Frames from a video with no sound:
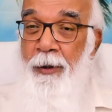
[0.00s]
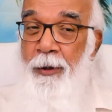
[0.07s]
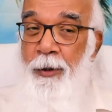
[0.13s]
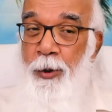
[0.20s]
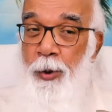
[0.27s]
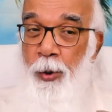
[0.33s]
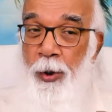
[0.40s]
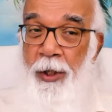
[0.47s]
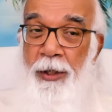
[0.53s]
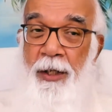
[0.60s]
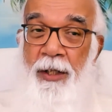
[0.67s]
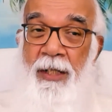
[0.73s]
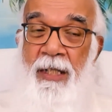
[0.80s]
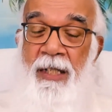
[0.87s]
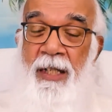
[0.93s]
So it
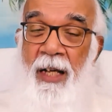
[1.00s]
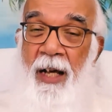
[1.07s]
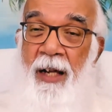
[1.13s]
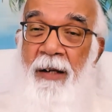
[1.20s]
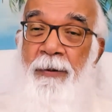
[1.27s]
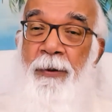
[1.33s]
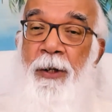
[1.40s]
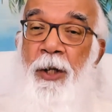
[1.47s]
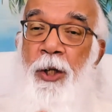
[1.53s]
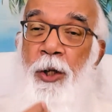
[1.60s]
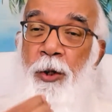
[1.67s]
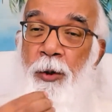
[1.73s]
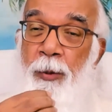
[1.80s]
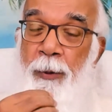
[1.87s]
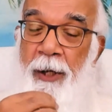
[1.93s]
is
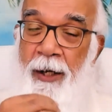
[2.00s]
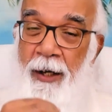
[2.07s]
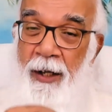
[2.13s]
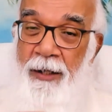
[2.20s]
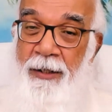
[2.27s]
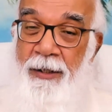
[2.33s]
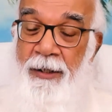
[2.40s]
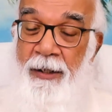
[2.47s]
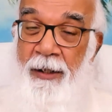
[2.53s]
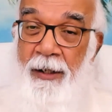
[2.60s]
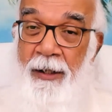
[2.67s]
self-luminous.